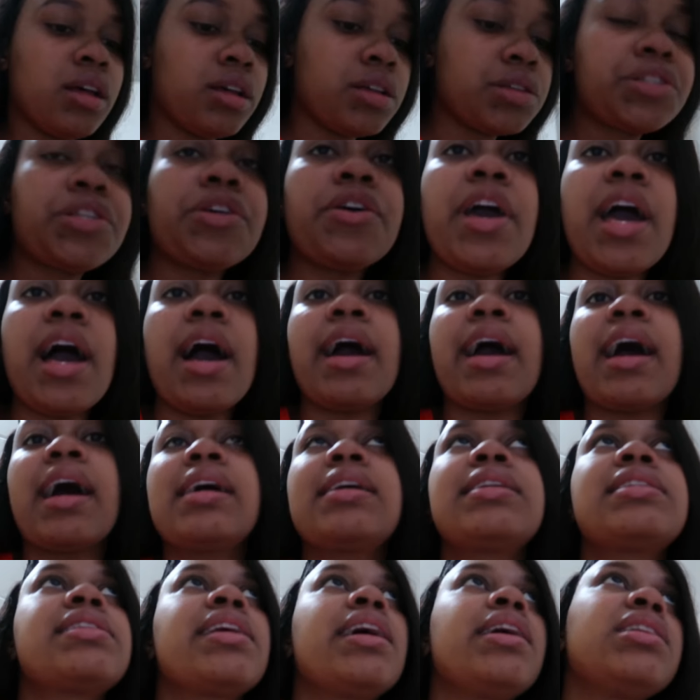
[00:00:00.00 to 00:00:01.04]
So yeah
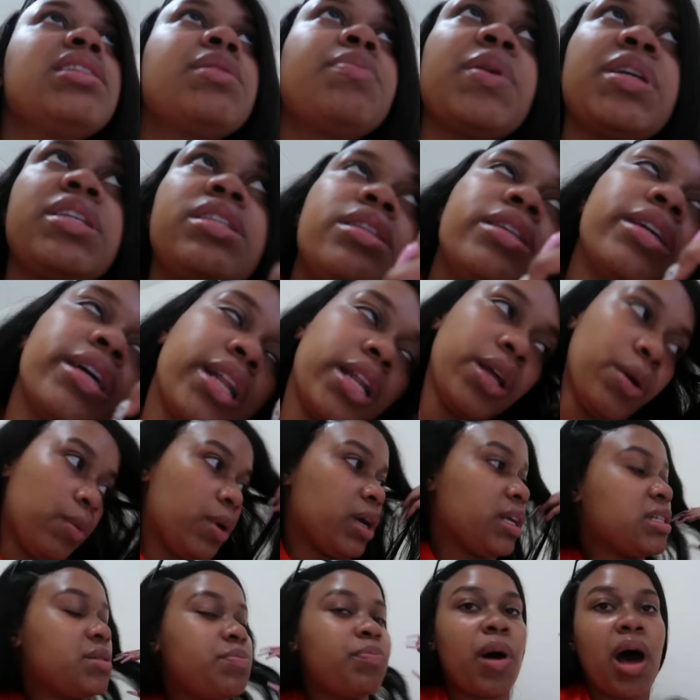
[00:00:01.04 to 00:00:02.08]
guys, that is basically
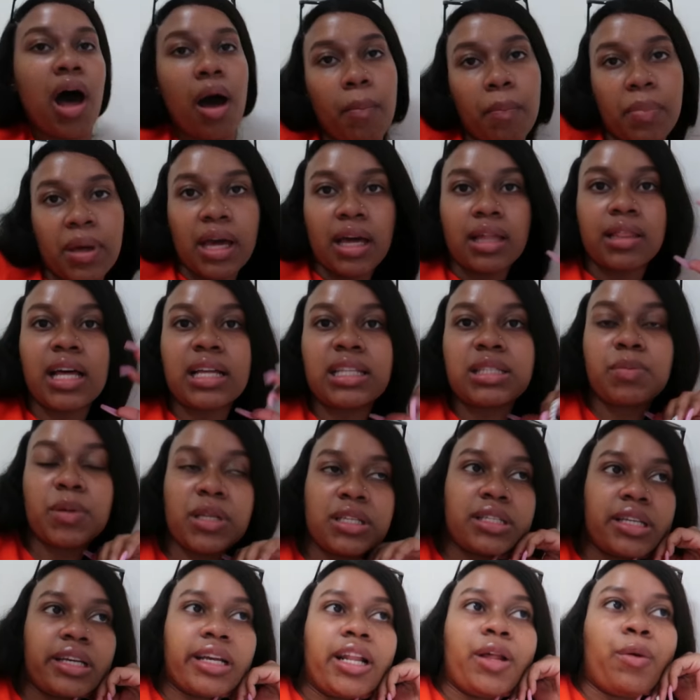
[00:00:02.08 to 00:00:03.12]
what is popping. That's
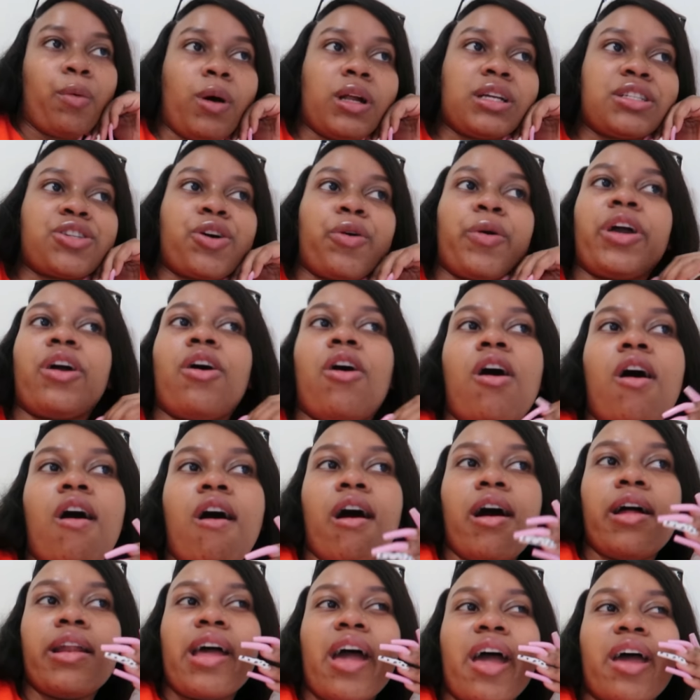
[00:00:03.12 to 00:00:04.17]
basically what is going
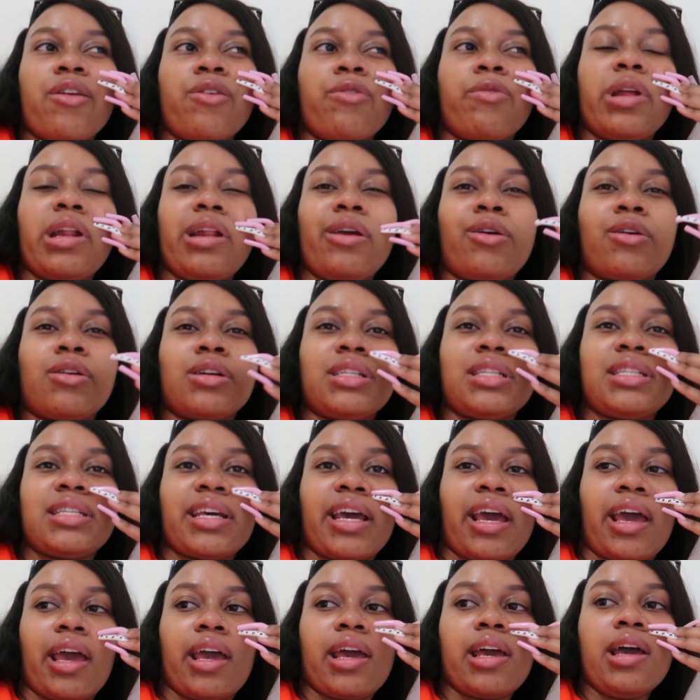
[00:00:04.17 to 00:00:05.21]
on. I had a really good
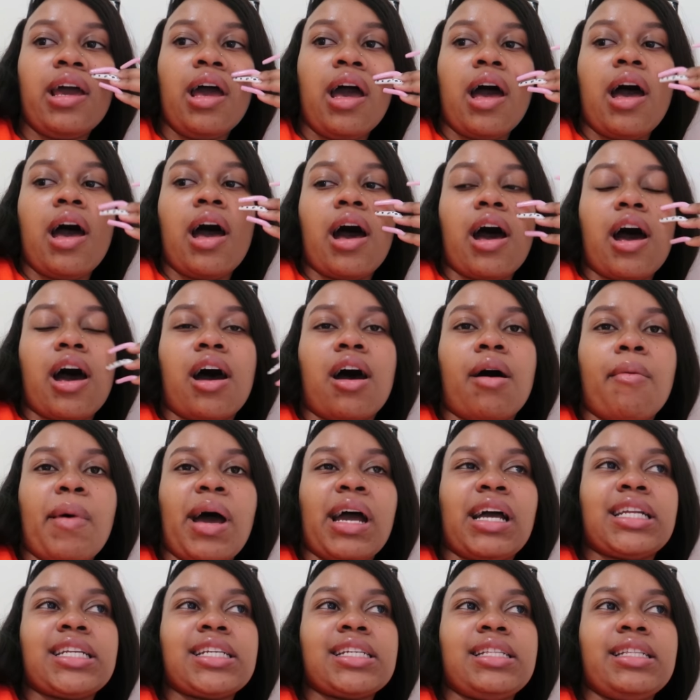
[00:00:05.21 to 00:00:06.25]
day. Um,
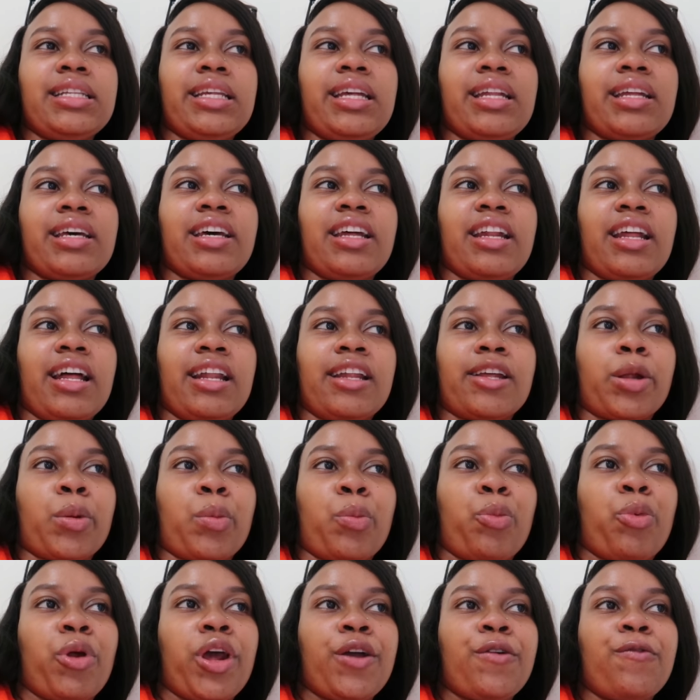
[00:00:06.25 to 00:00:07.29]
I just needed a little
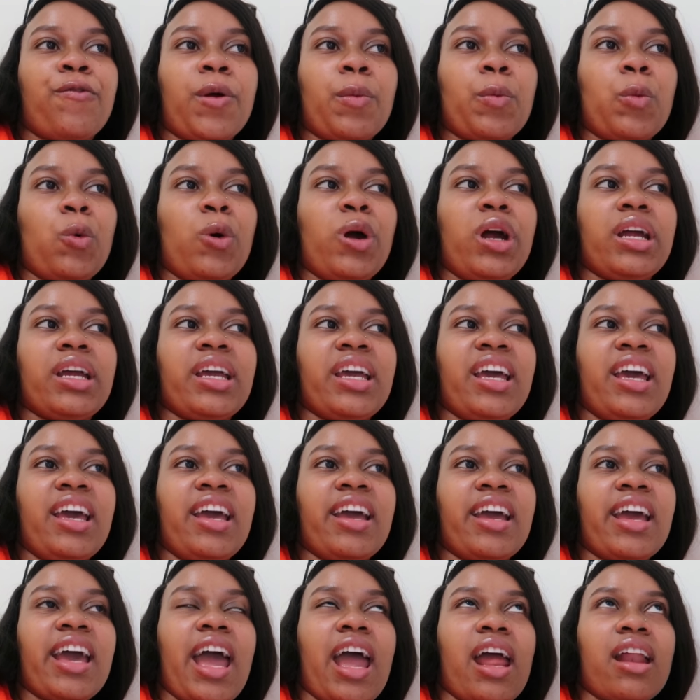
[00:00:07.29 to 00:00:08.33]
break from
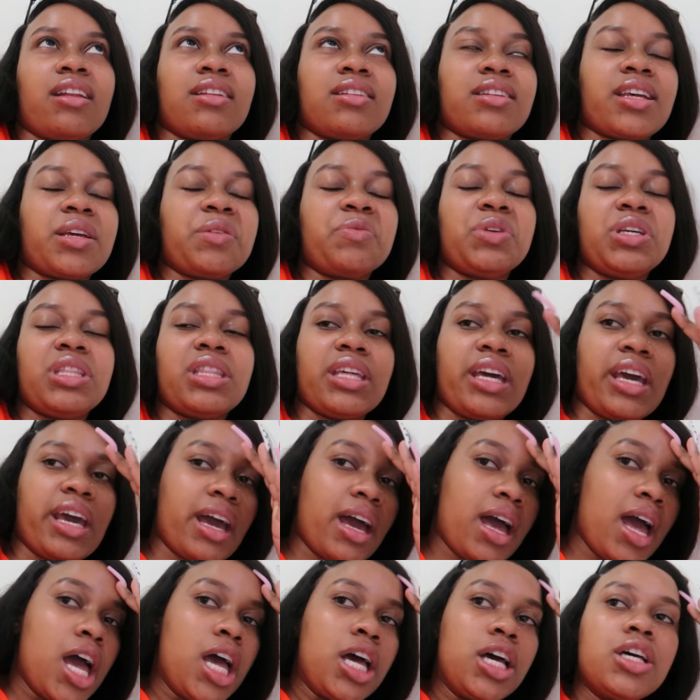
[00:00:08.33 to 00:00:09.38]
working and
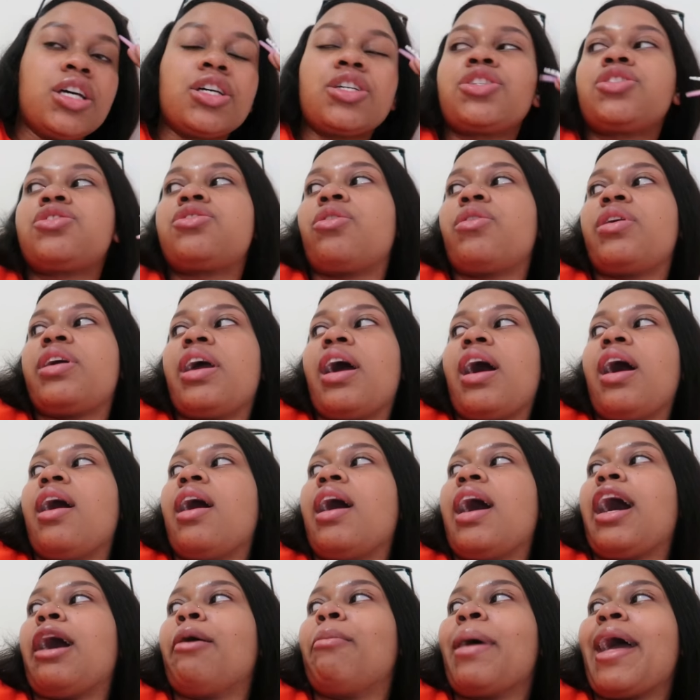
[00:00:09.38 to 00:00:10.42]
everything. So
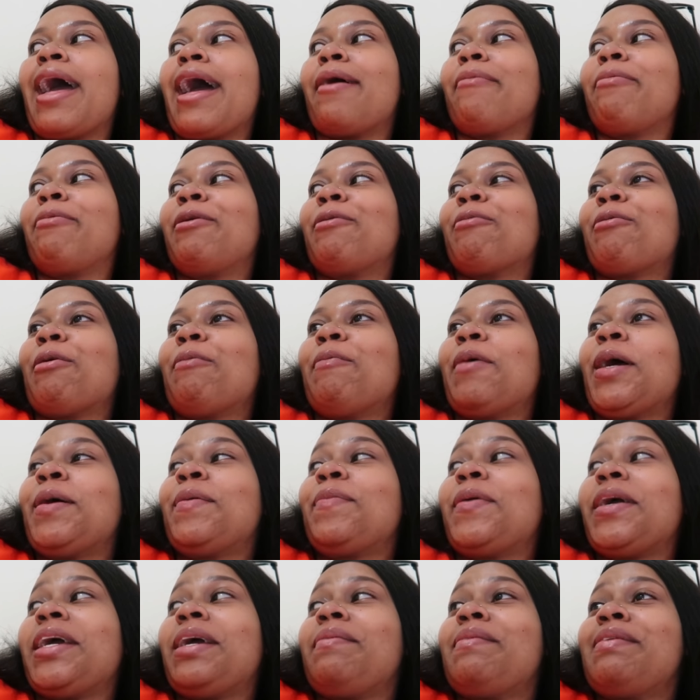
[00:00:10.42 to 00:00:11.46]
yeah, I'm happy about my
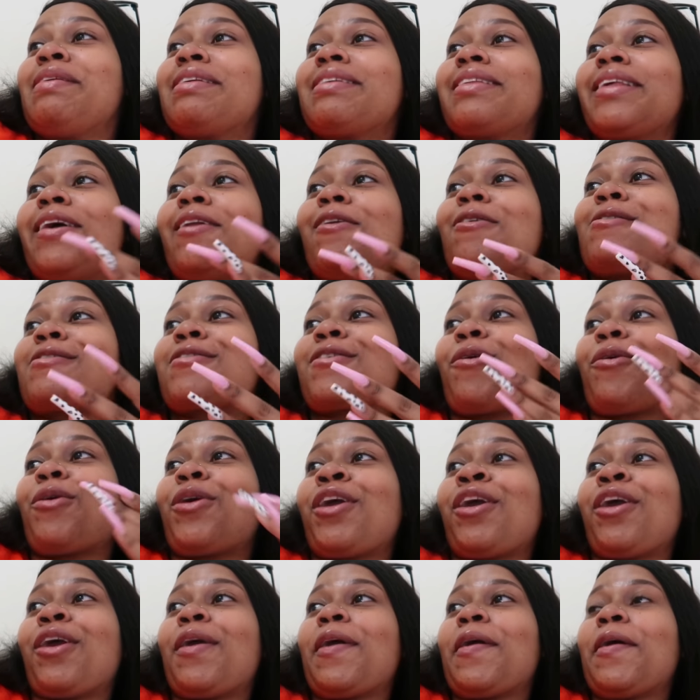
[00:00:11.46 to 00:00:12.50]
babies. They look so
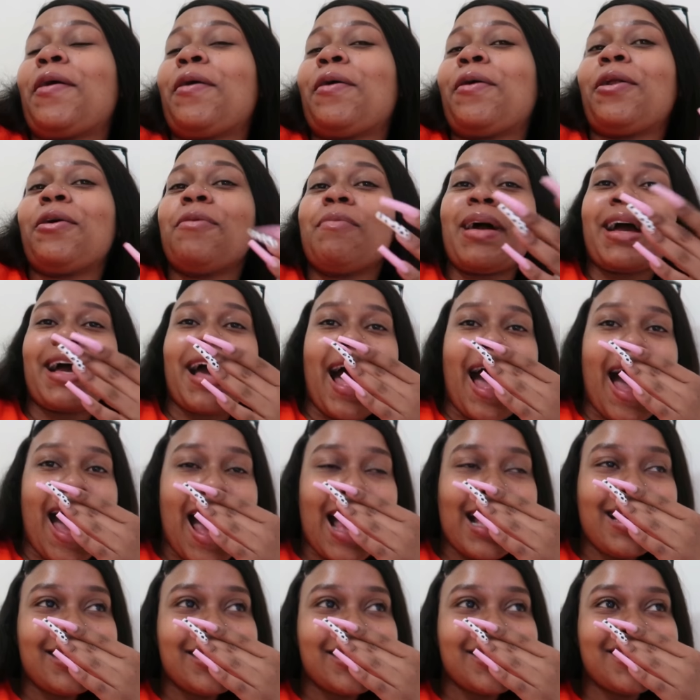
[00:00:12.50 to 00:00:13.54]
cute. Oh my
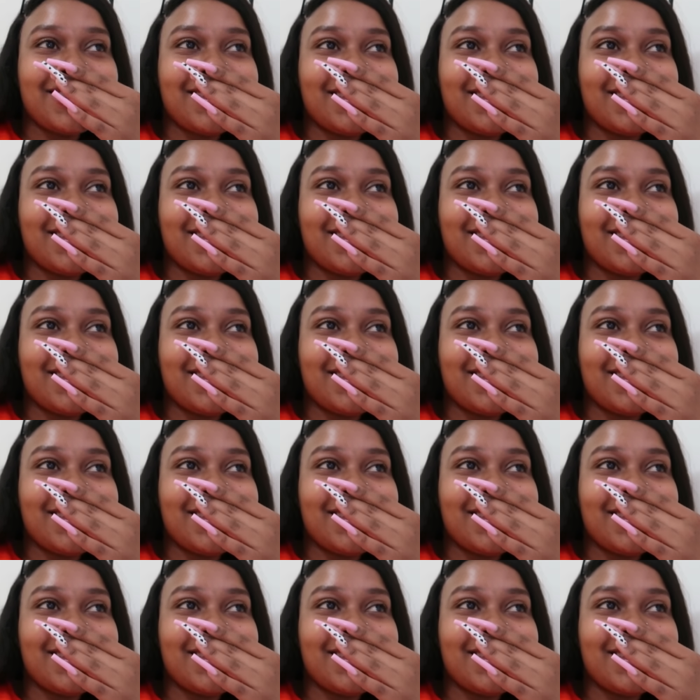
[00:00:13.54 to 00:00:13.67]
god!